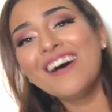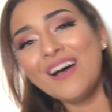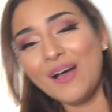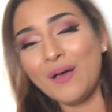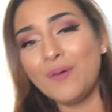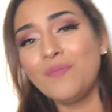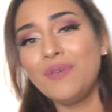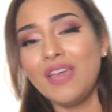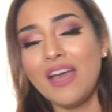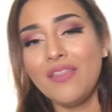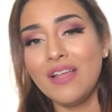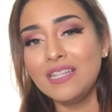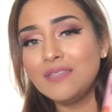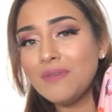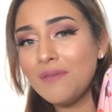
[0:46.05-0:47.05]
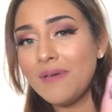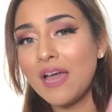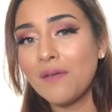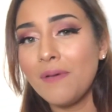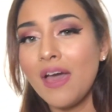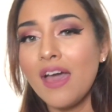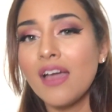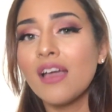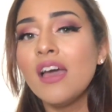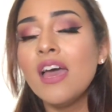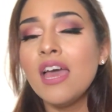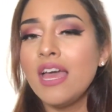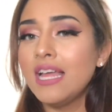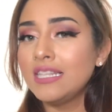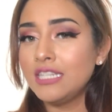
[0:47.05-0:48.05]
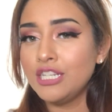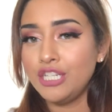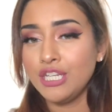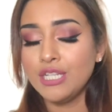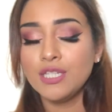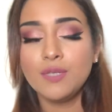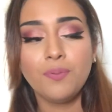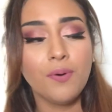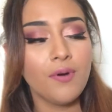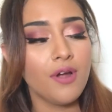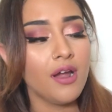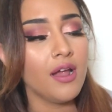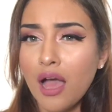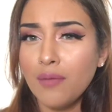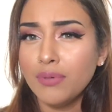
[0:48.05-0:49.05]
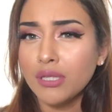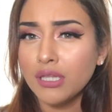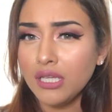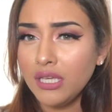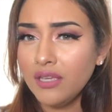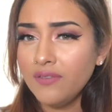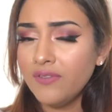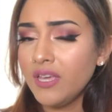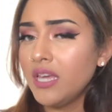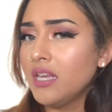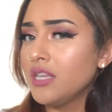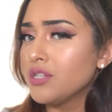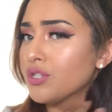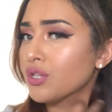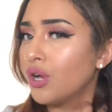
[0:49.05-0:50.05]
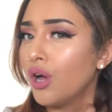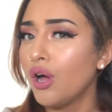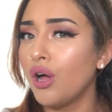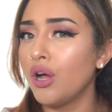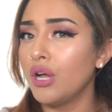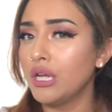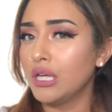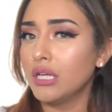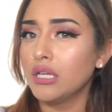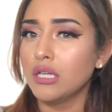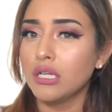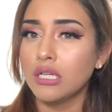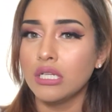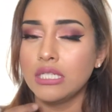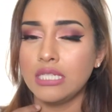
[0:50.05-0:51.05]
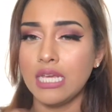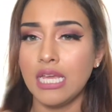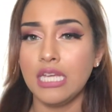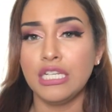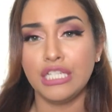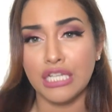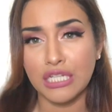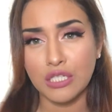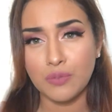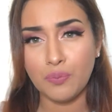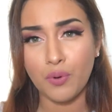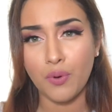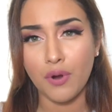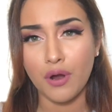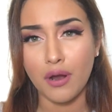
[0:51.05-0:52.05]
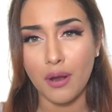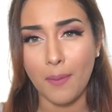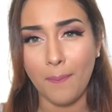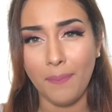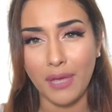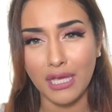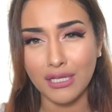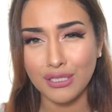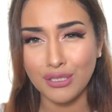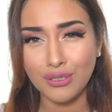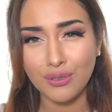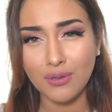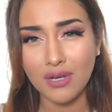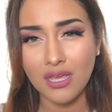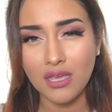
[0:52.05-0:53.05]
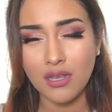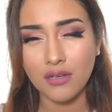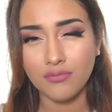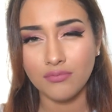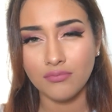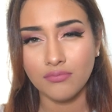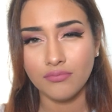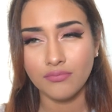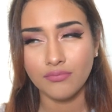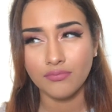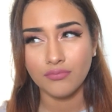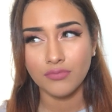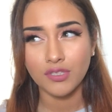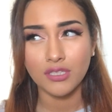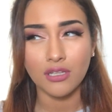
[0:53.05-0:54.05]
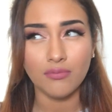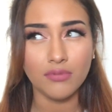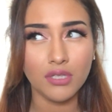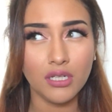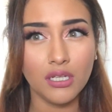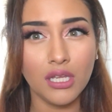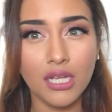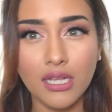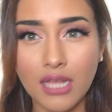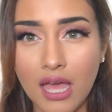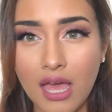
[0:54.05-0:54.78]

But yeah, that's my backpack. It's a JanSport. I believe it is called a JanSport Big Student, something like